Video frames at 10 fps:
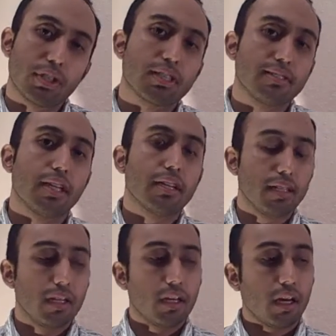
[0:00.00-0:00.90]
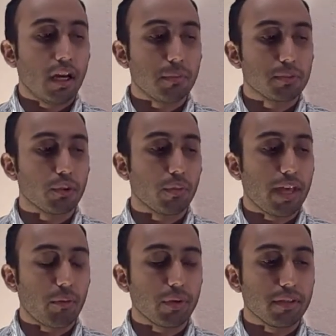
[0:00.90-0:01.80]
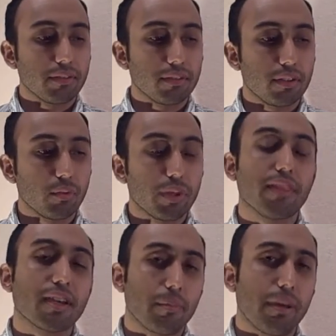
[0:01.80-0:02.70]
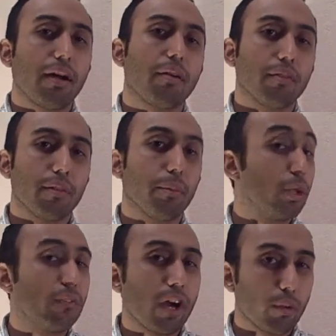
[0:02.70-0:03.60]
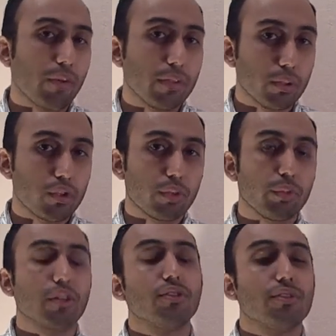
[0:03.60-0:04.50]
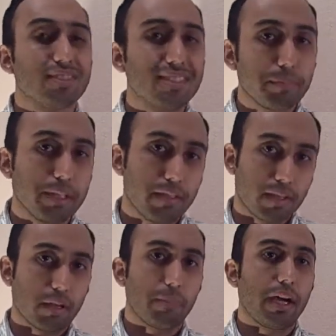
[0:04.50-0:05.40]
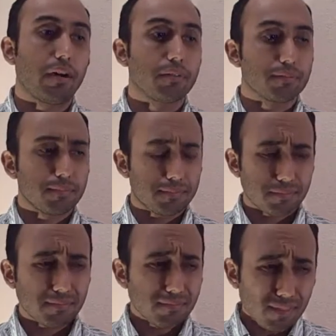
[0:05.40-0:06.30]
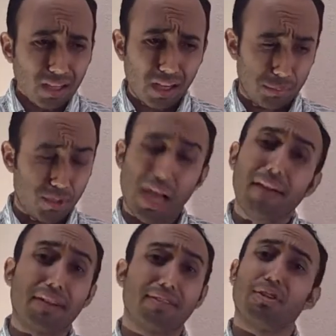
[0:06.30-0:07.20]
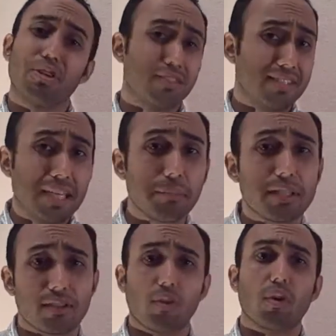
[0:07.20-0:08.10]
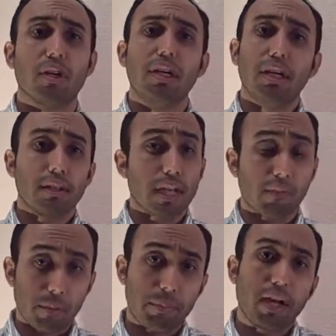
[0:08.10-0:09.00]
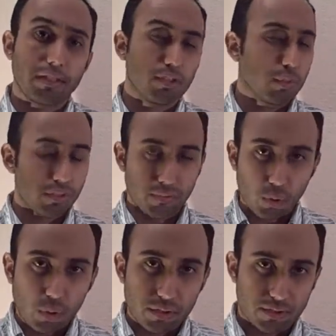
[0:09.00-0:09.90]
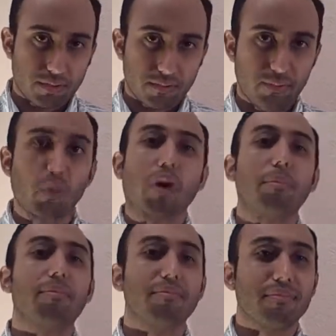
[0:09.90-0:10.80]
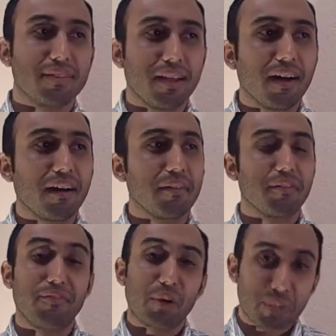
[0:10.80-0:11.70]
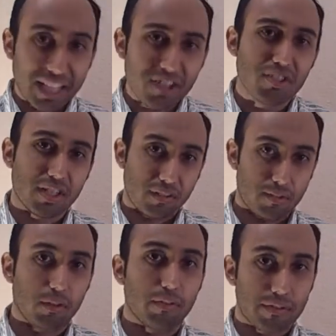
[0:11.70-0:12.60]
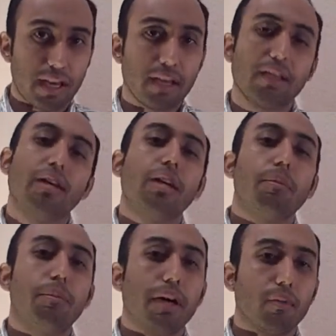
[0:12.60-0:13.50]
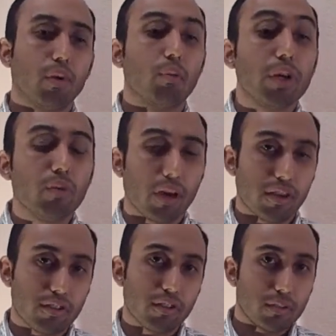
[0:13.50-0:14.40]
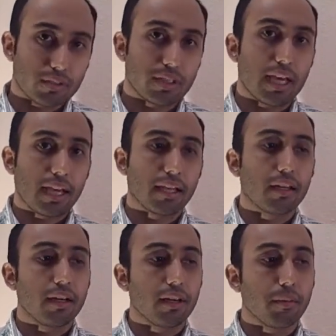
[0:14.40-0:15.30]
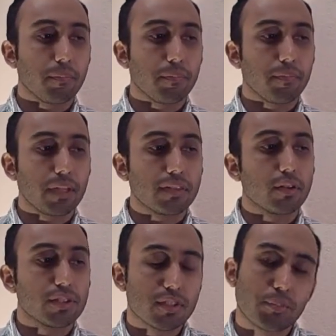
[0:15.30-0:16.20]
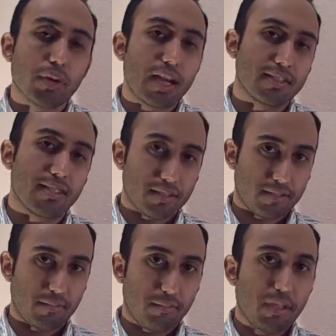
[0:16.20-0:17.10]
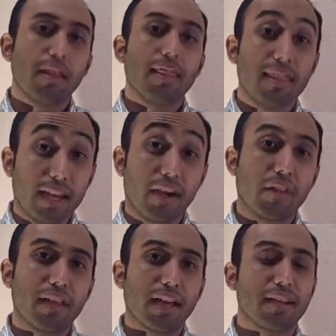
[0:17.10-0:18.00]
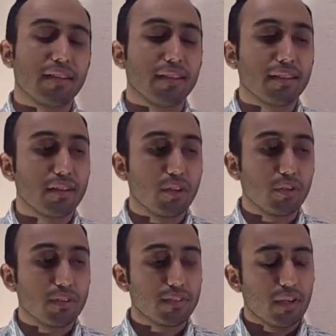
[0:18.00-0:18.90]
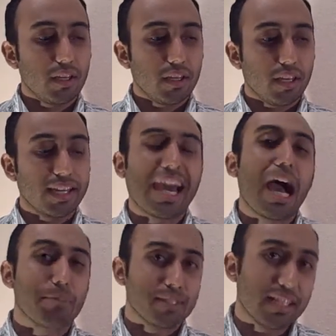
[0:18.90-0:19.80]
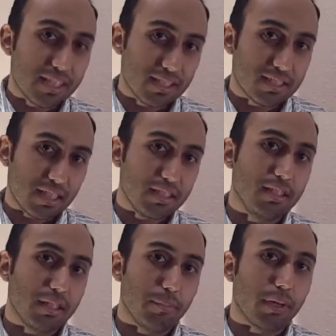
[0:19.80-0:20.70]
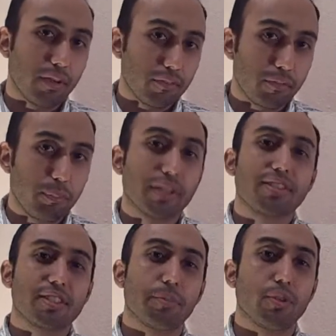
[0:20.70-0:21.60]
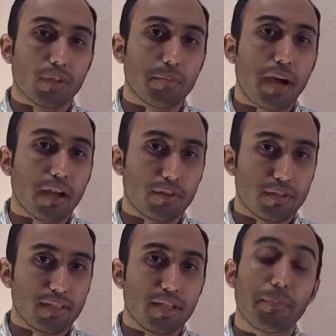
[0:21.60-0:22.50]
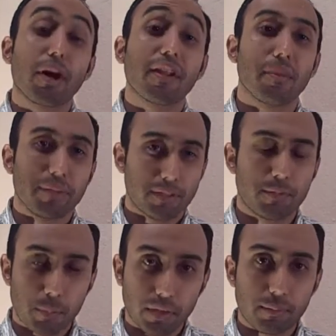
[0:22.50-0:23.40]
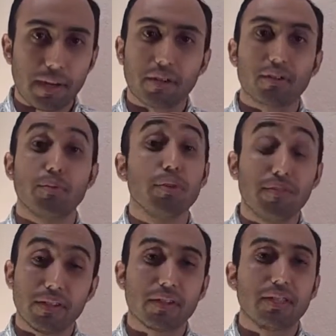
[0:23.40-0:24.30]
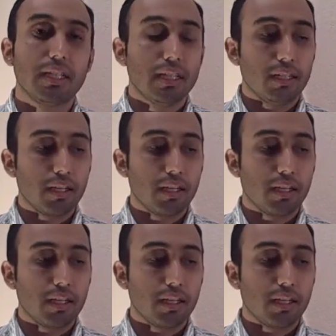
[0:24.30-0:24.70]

certain extent, so that when we think about the Bolivarian Revolution, we don't simply think about Chavez or statements or government policies, which of course form the foundation of all of that. But what we wanted to show is that that there's this process there that is encapsulated in this idea of participatory democracy, and a part of that participatory democracy we feel